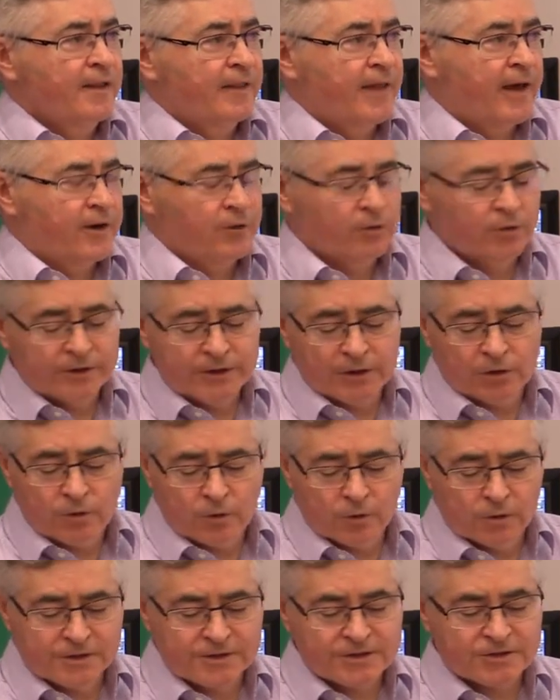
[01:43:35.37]
That only
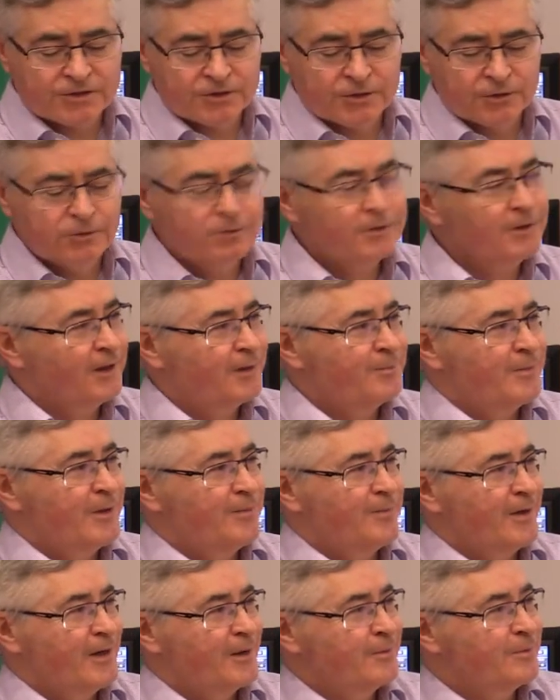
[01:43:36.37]
holds true, and
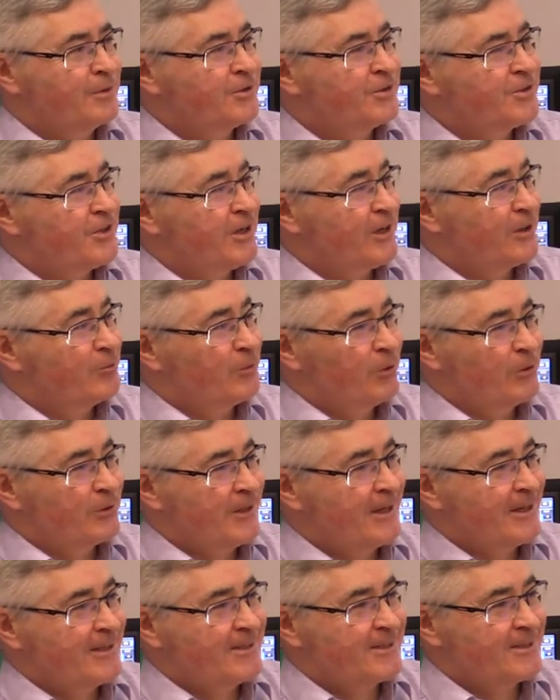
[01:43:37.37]
maybe I'll put John
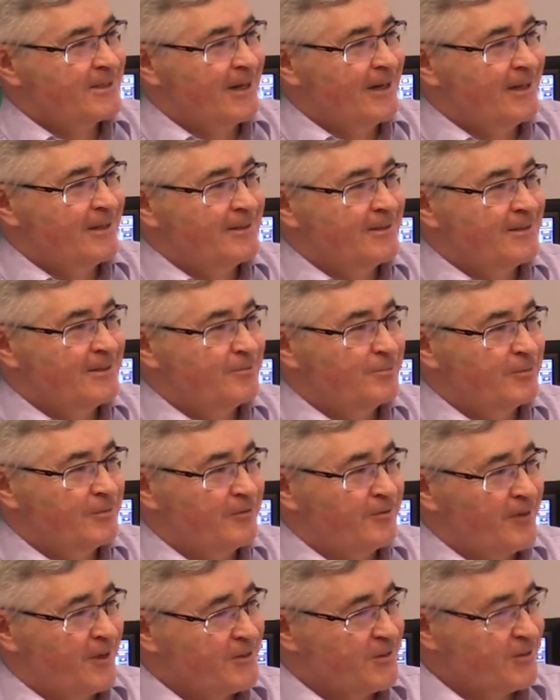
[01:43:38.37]
Wodach and
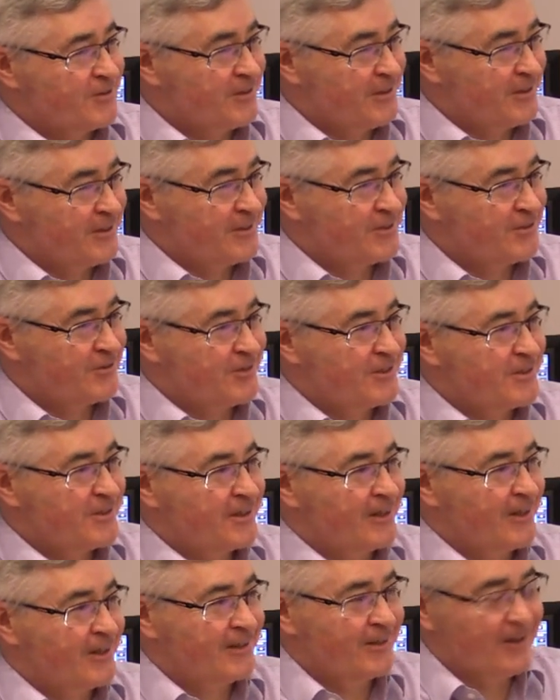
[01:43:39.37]
Professor Dennis
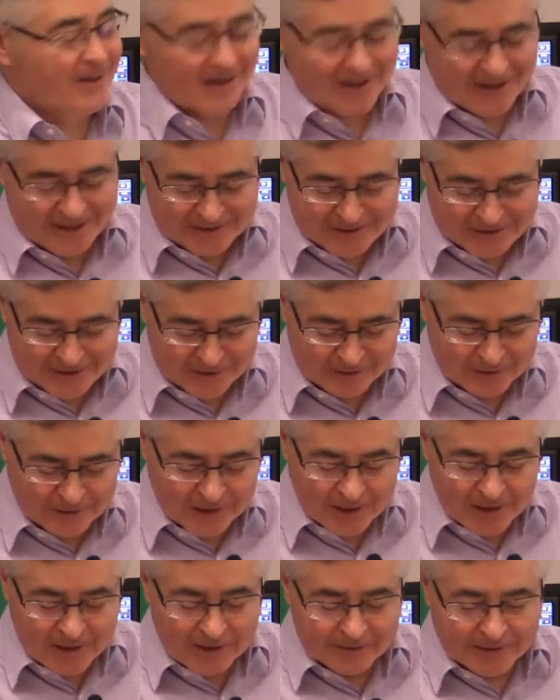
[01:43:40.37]
Driscoll on the line here,
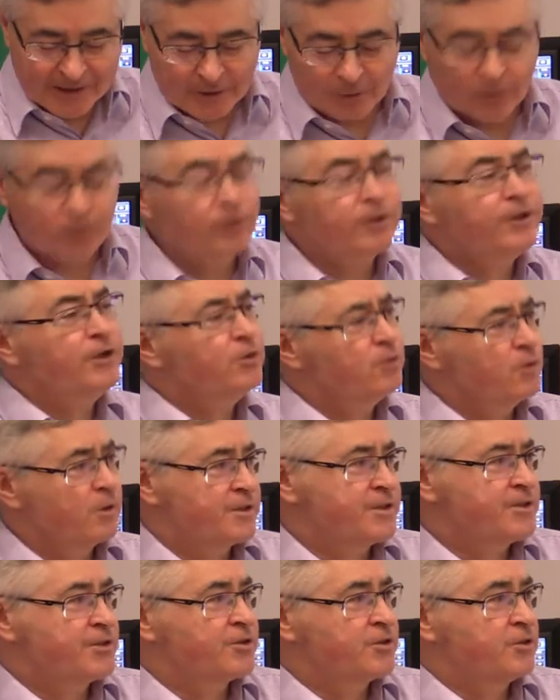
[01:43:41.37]
that only
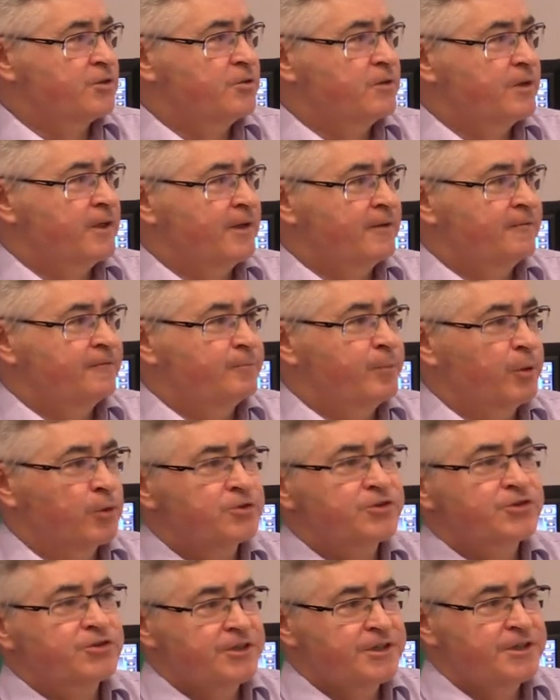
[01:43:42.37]
holds true if
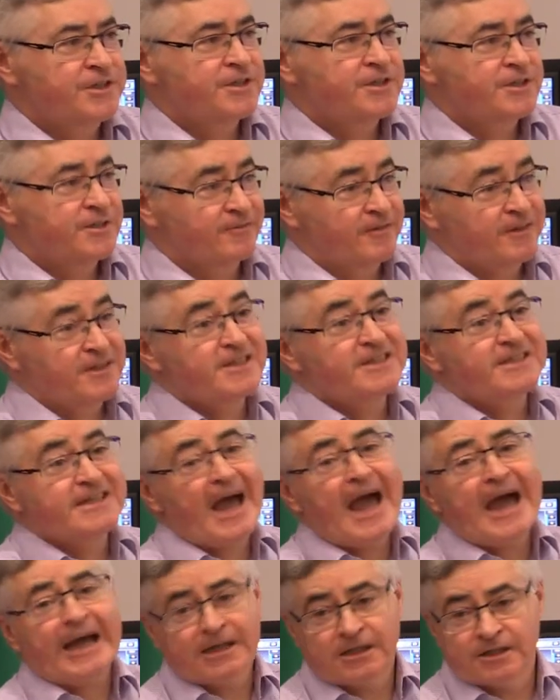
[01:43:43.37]
both treaties have
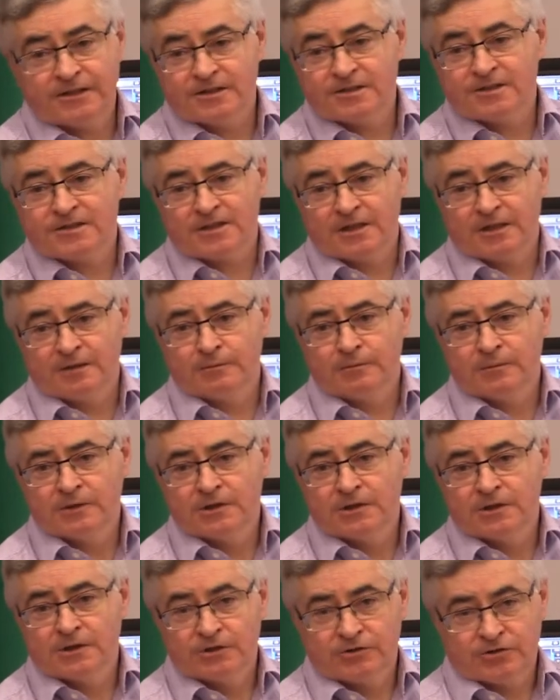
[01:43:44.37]
exactly the same
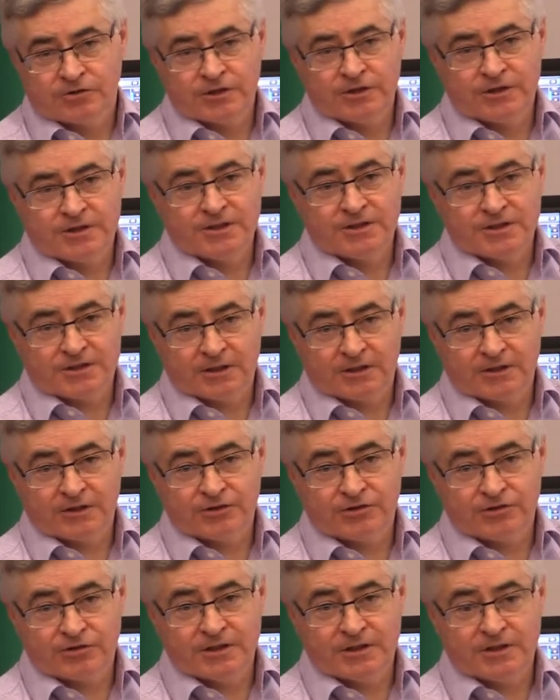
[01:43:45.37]
treaty
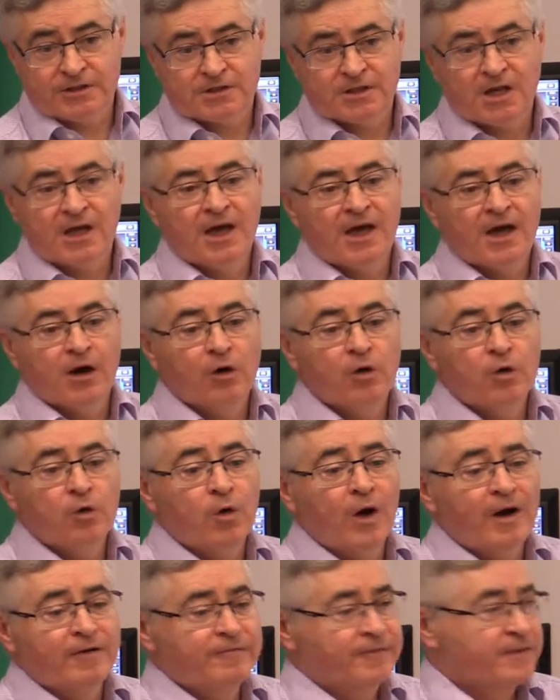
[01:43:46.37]
signatories,
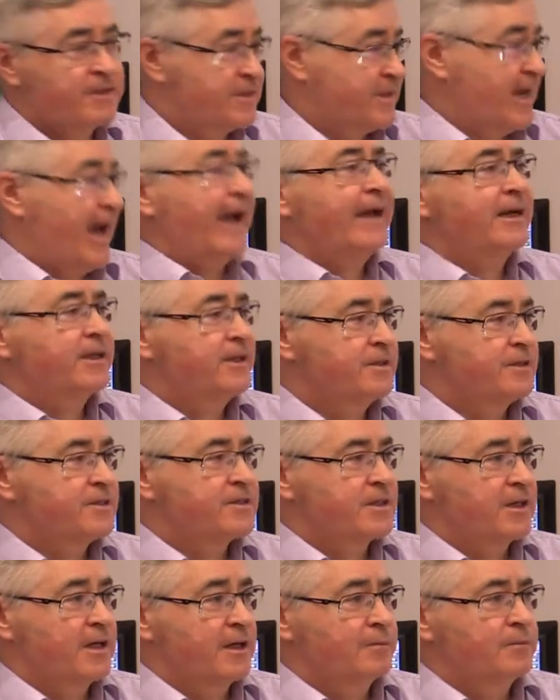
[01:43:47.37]
who have exactly the
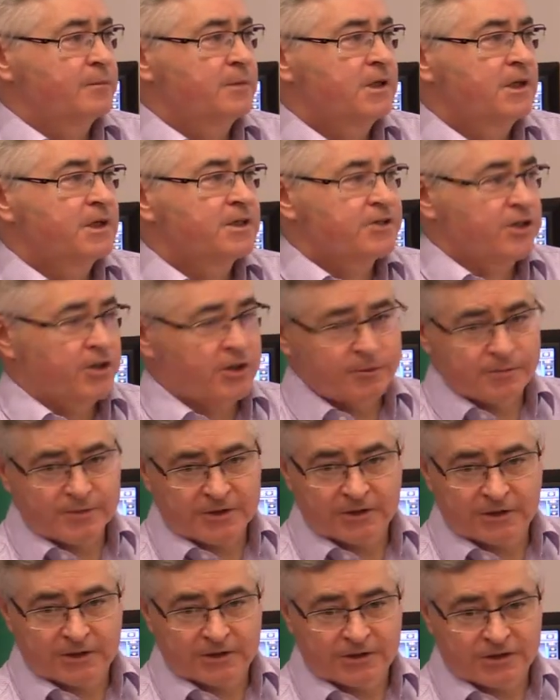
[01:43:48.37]
same terms
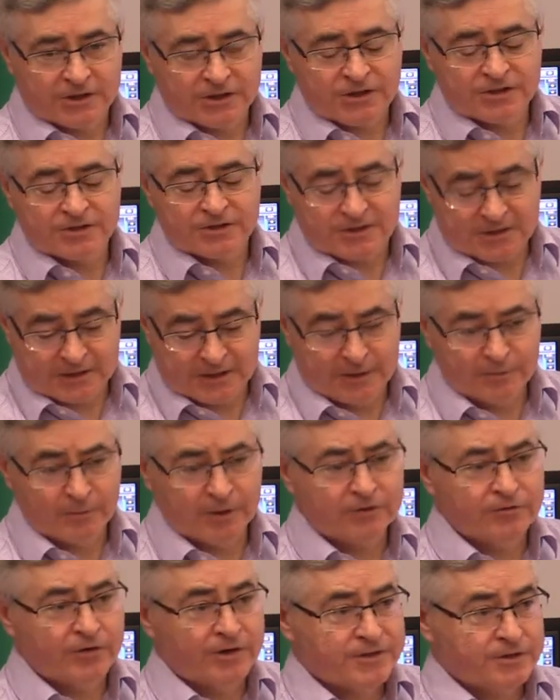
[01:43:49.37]
and conditions,
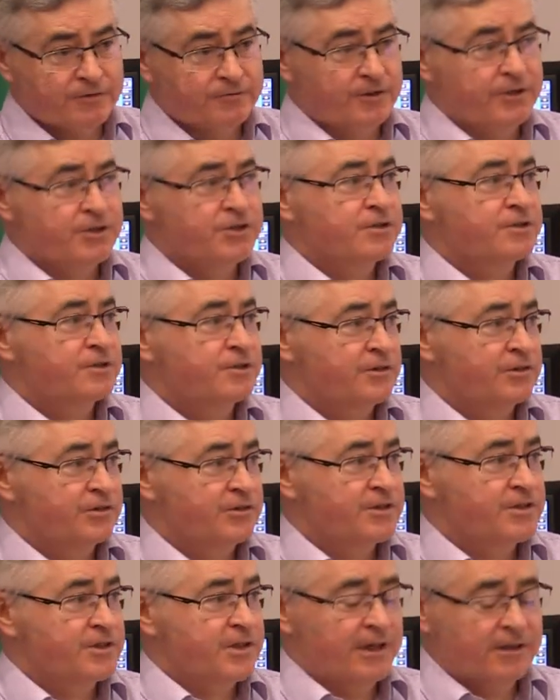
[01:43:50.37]
namely reservations,
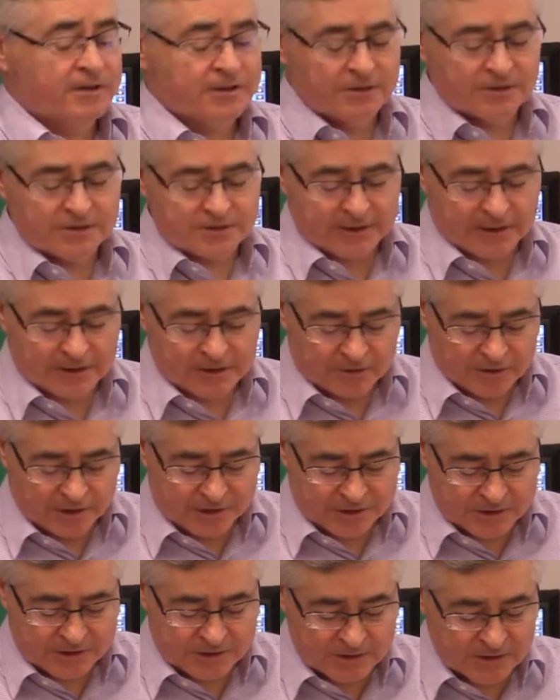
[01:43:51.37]
understandings,
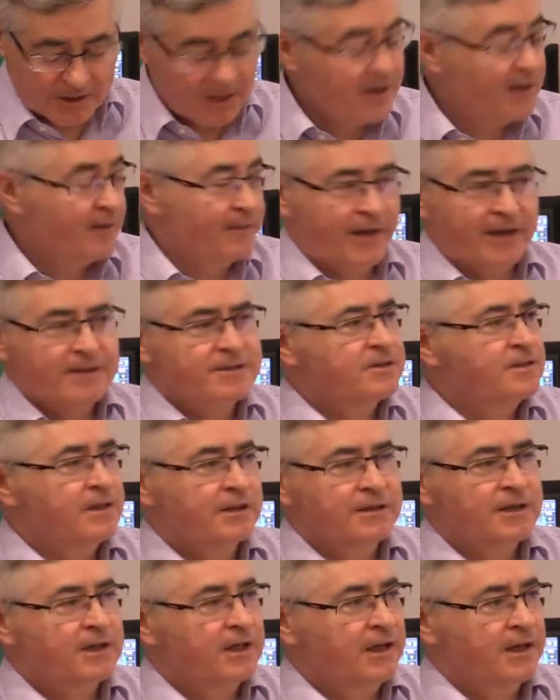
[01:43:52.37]
declarations. That's
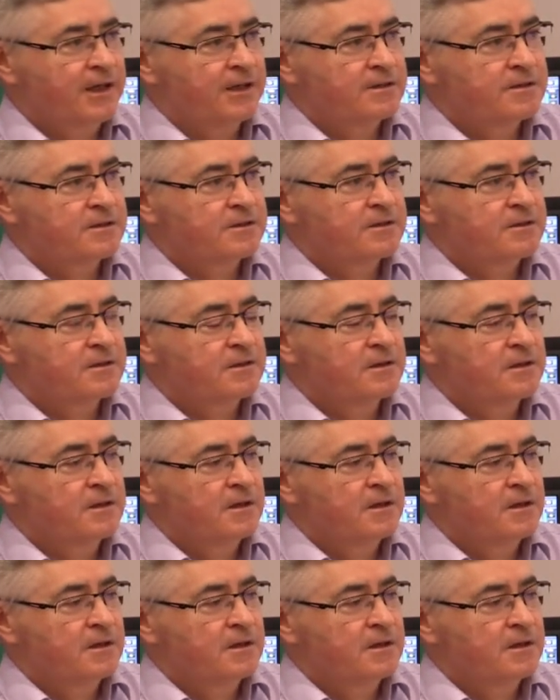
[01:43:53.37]
not the case.